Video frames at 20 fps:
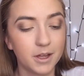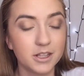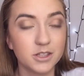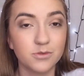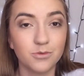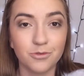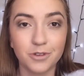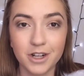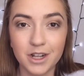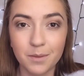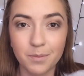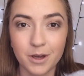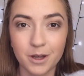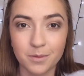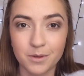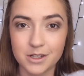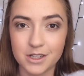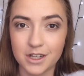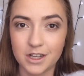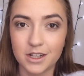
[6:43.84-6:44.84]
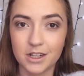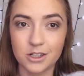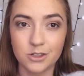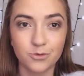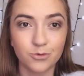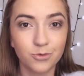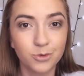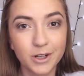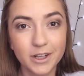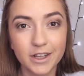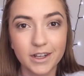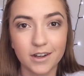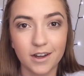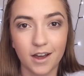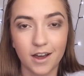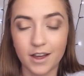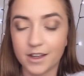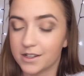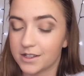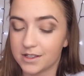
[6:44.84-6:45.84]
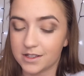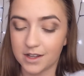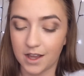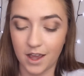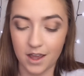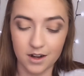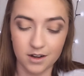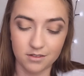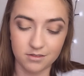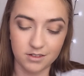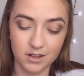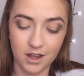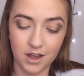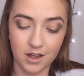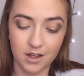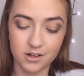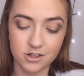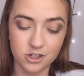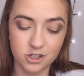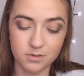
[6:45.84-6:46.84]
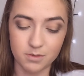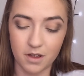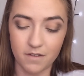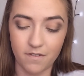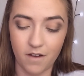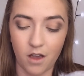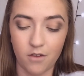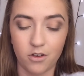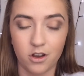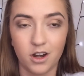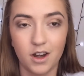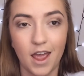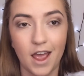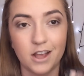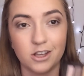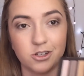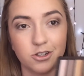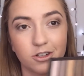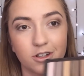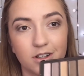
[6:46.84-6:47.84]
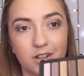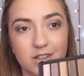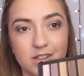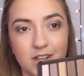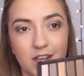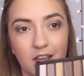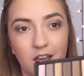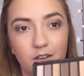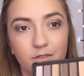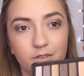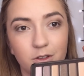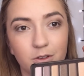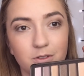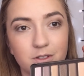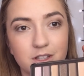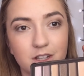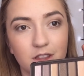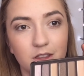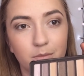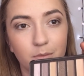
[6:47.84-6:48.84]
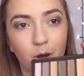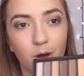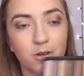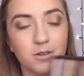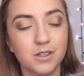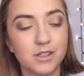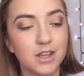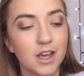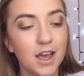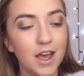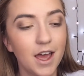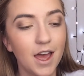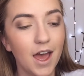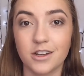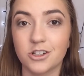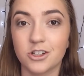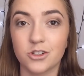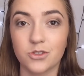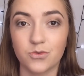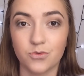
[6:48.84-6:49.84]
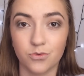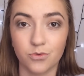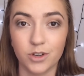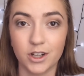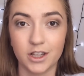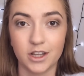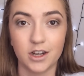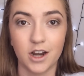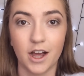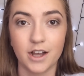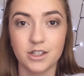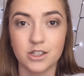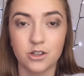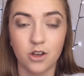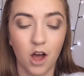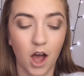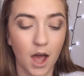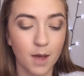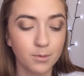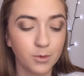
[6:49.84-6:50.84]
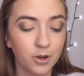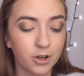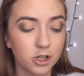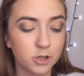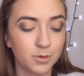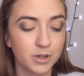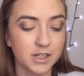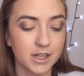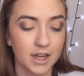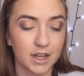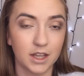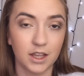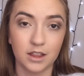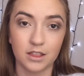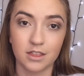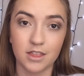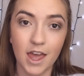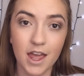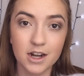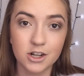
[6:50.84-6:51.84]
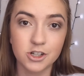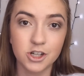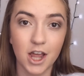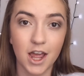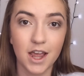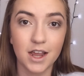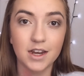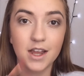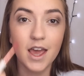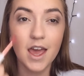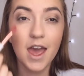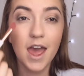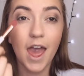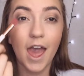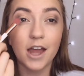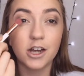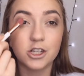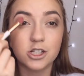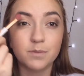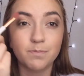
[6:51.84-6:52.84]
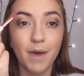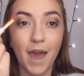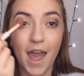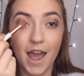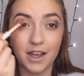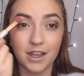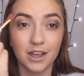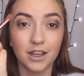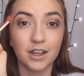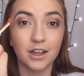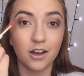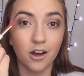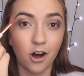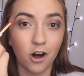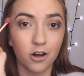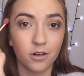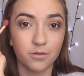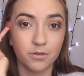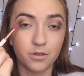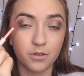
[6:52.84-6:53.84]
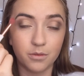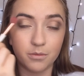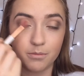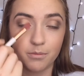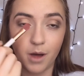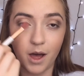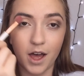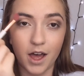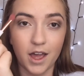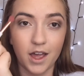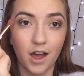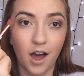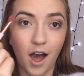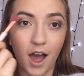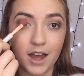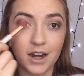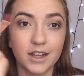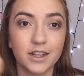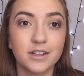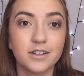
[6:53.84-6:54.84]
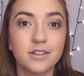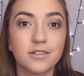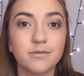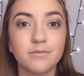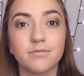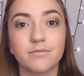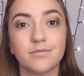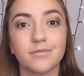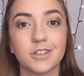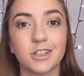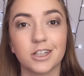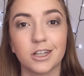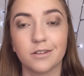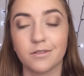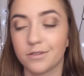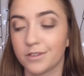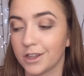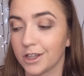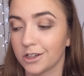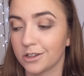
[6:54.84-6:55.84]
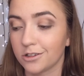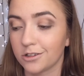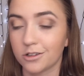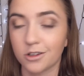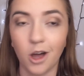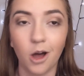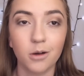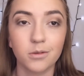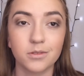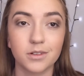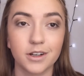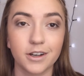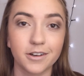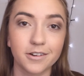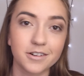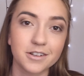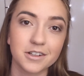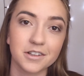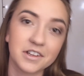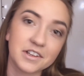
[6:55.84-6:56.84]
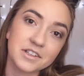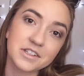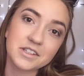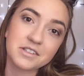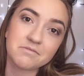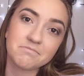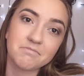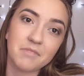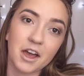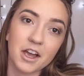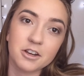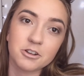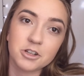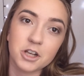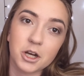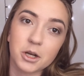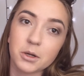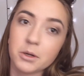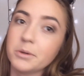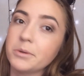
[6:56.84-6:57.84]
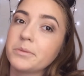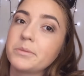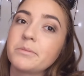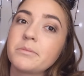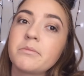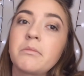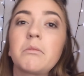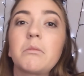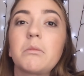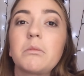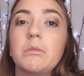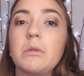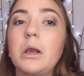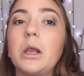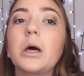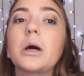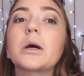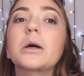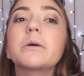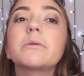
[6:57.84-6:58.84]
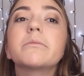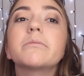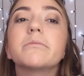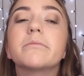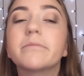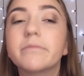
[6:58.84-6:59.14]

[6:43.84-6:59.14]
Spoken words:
It's really pigmented, it's really nice, and yeah, it's just my favourite. As you can see, I've used it the most. It's just really nice. So I'm going to be taking that shade and just packing it on my eyelid to give the gold look to this eyeshadow look.